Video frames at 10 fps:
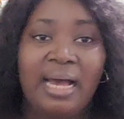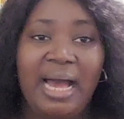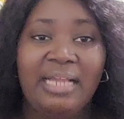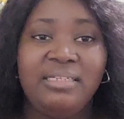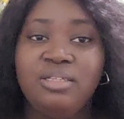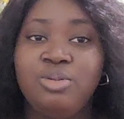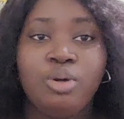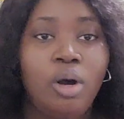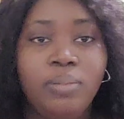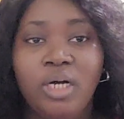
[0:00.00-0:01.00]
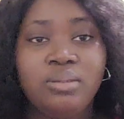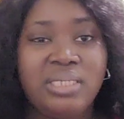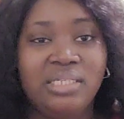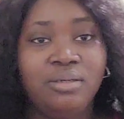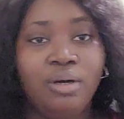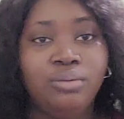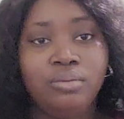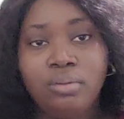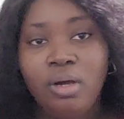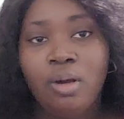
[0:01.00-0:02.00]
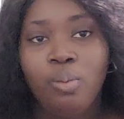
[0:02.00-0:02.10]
and it will come out in Google.